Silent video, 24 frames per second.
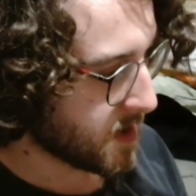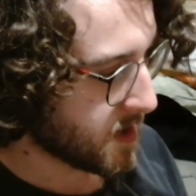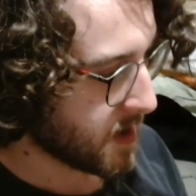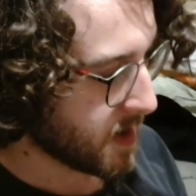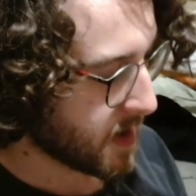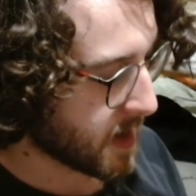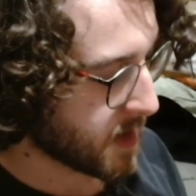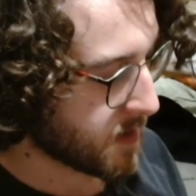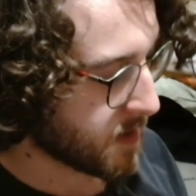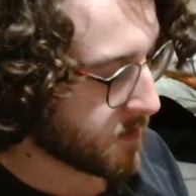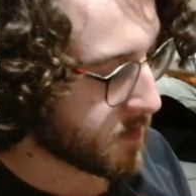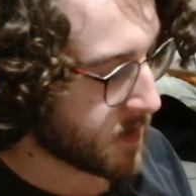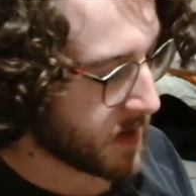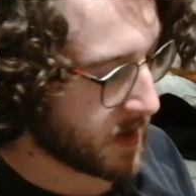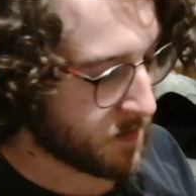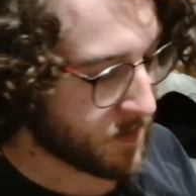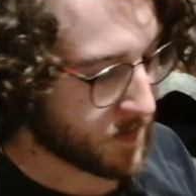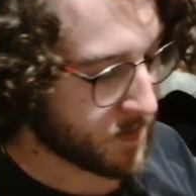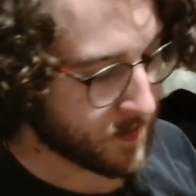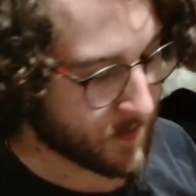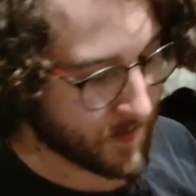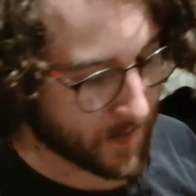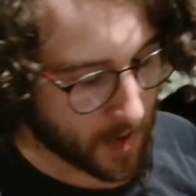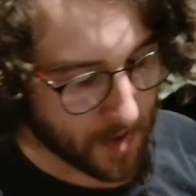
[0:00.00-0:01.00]
he
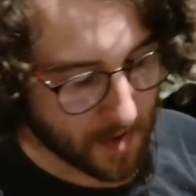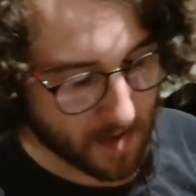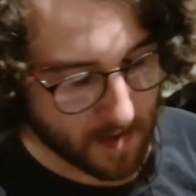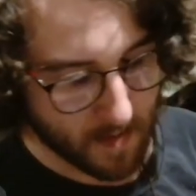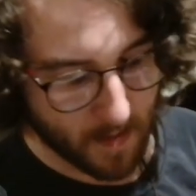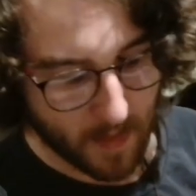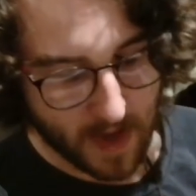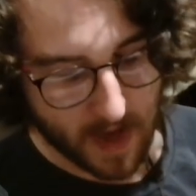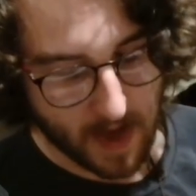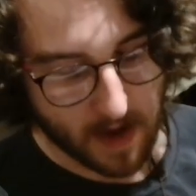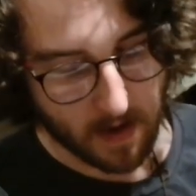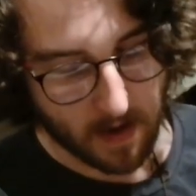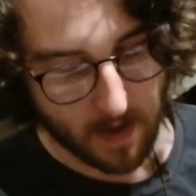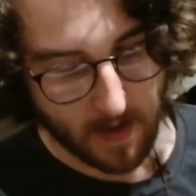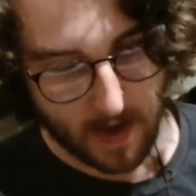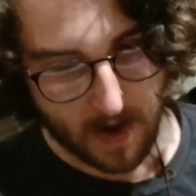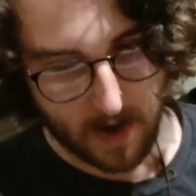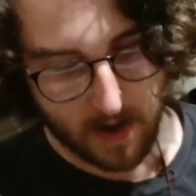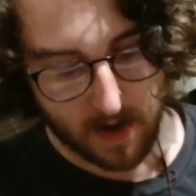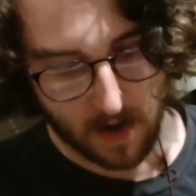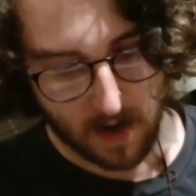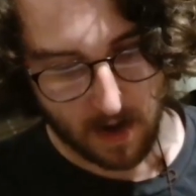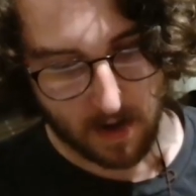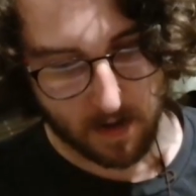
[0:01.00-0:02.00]
pulled me out of
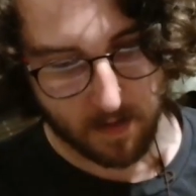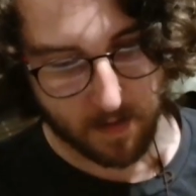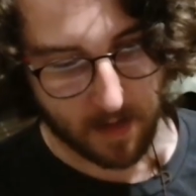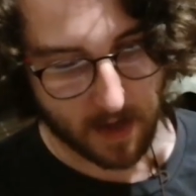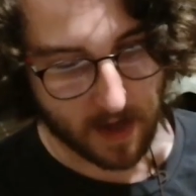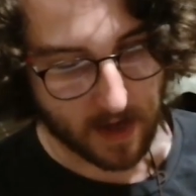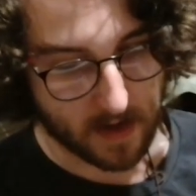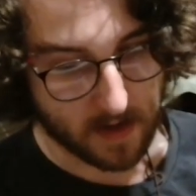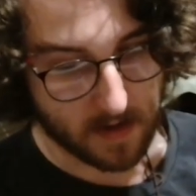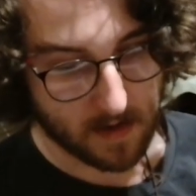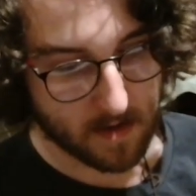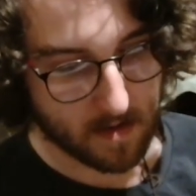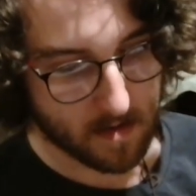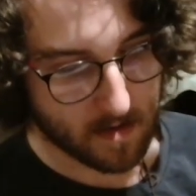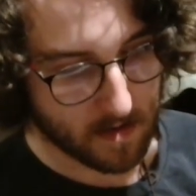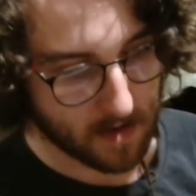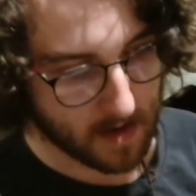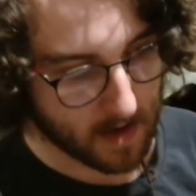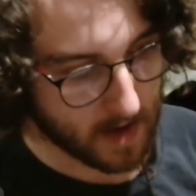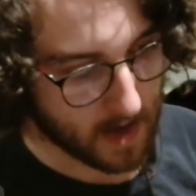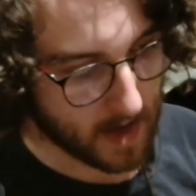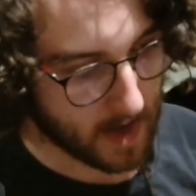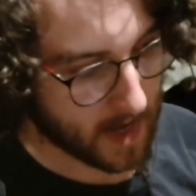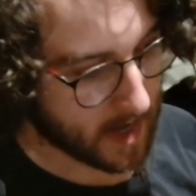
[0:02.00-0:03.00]
that dark place
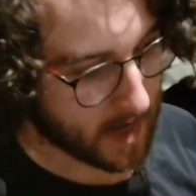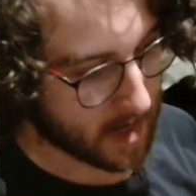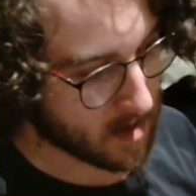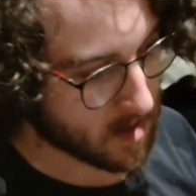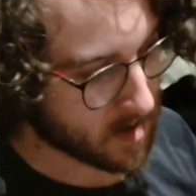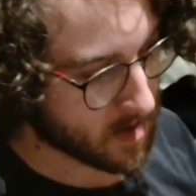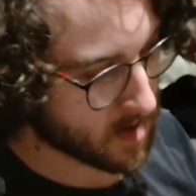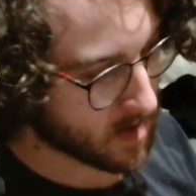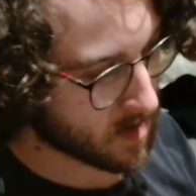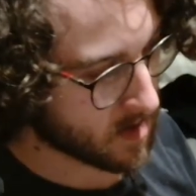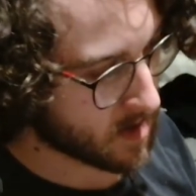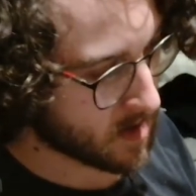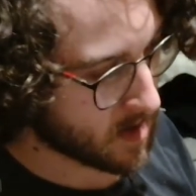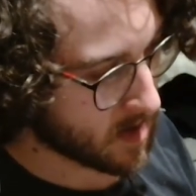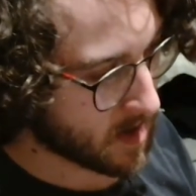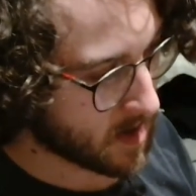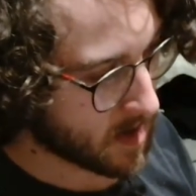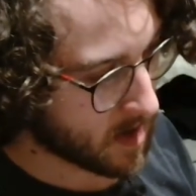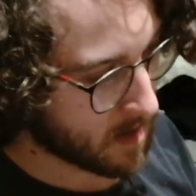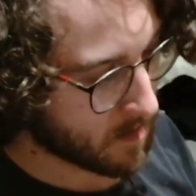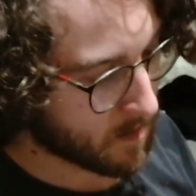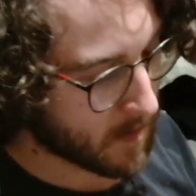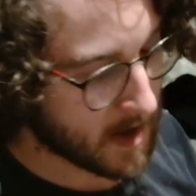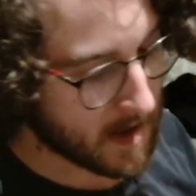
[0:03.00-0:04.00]
and
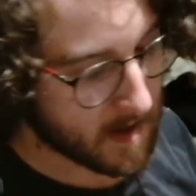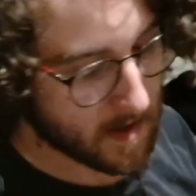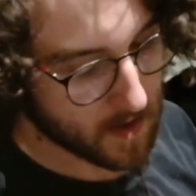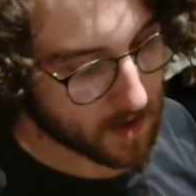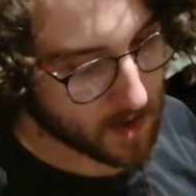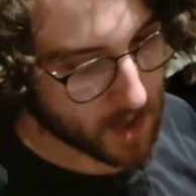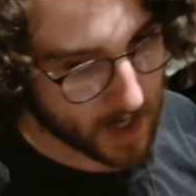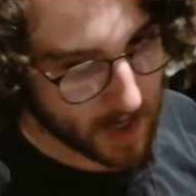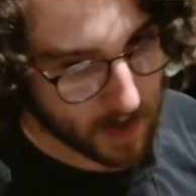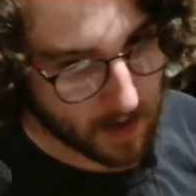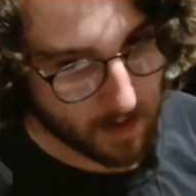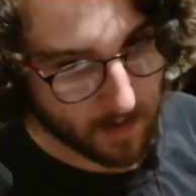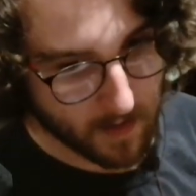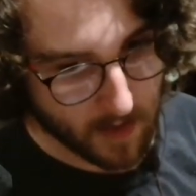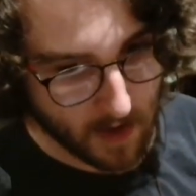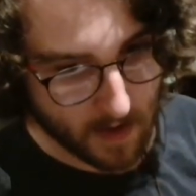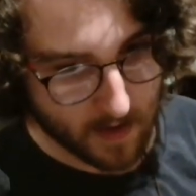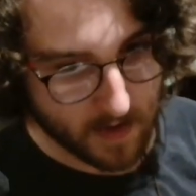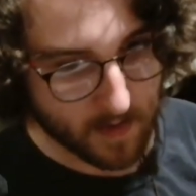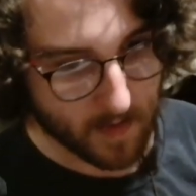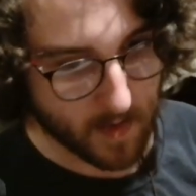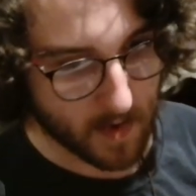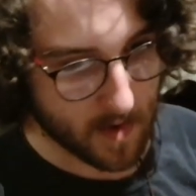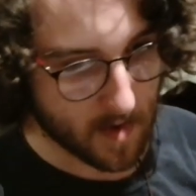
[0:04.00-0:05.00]
made this channel
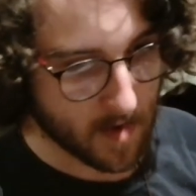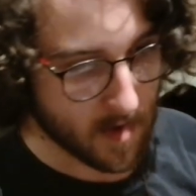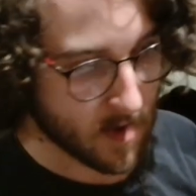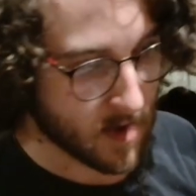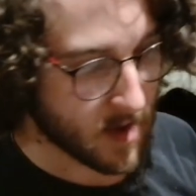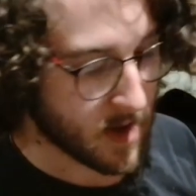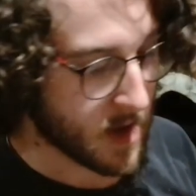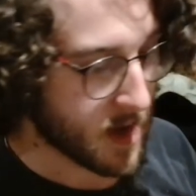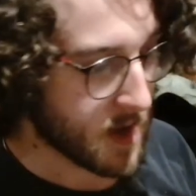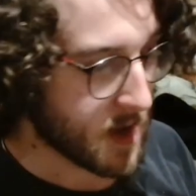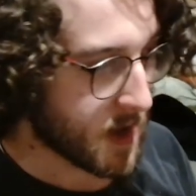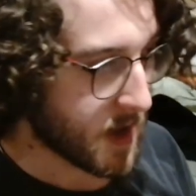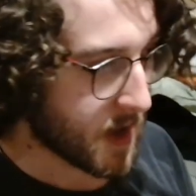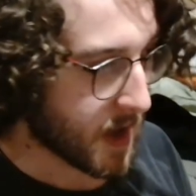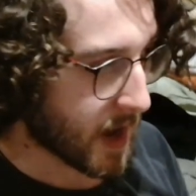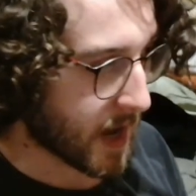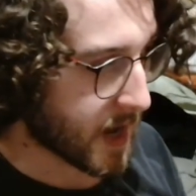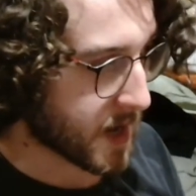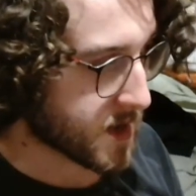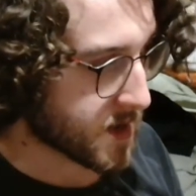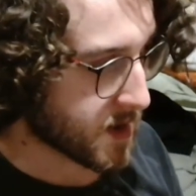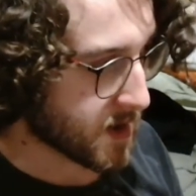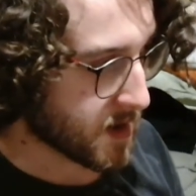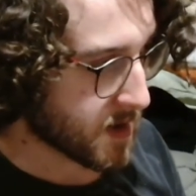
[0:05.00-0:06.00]
possible,
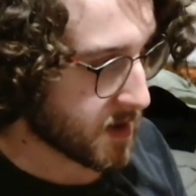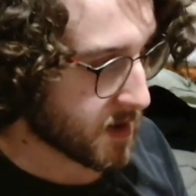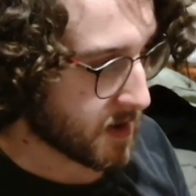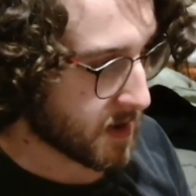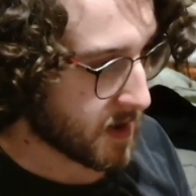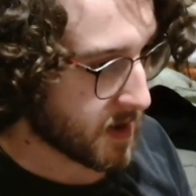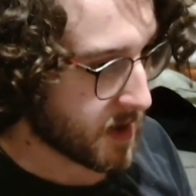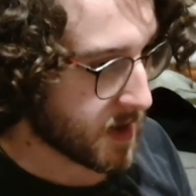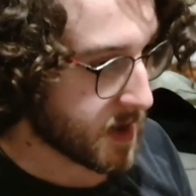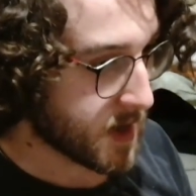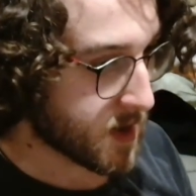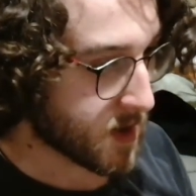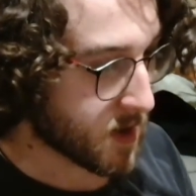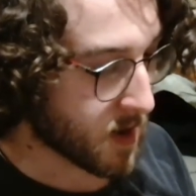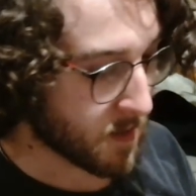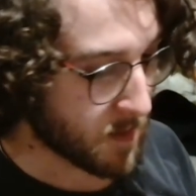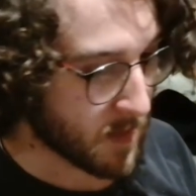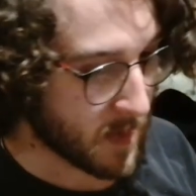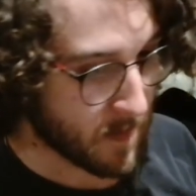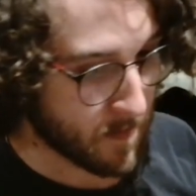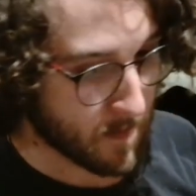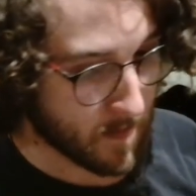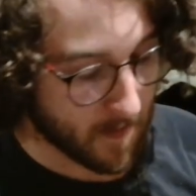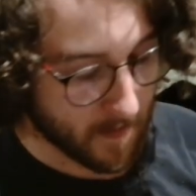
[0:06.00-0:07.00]
and he got
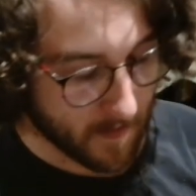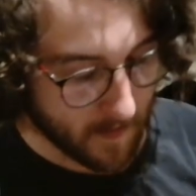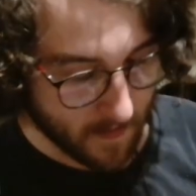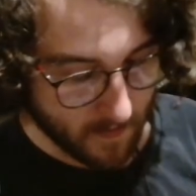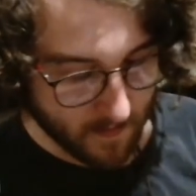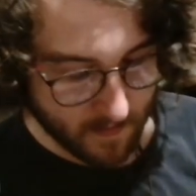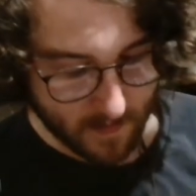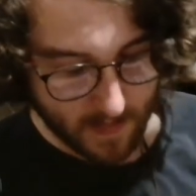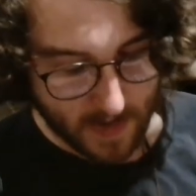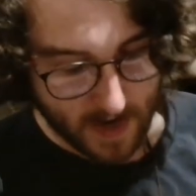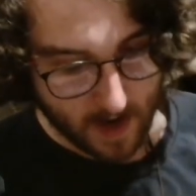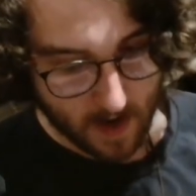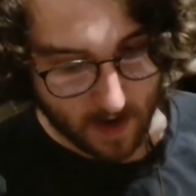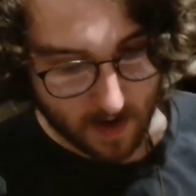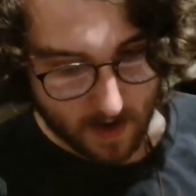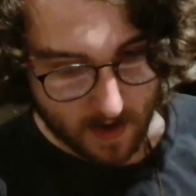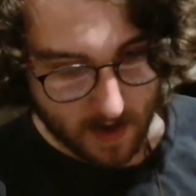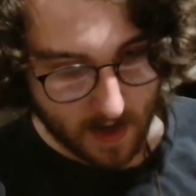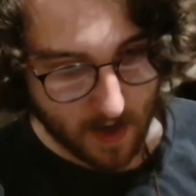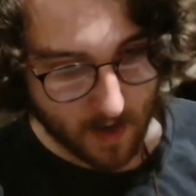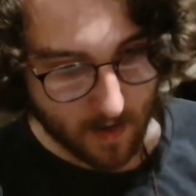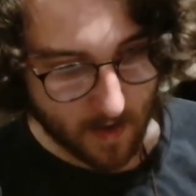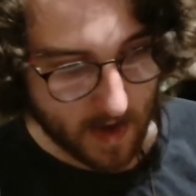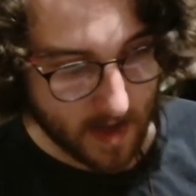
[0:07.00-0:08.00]
me back
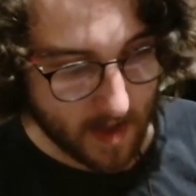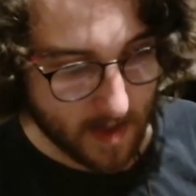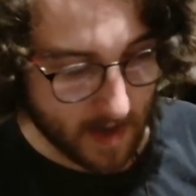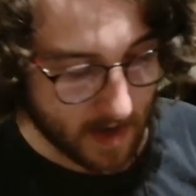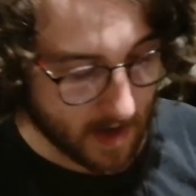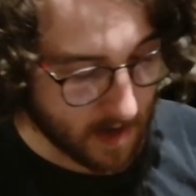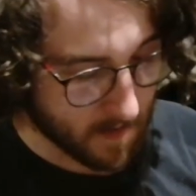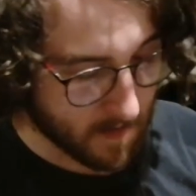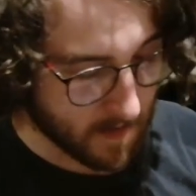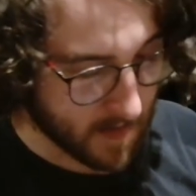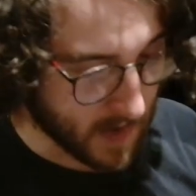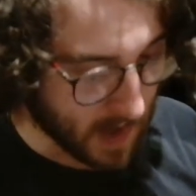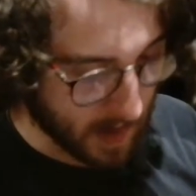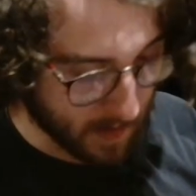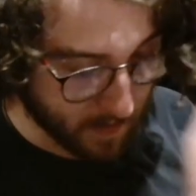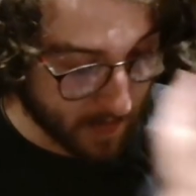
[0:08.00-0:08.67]
to uni. Like I'm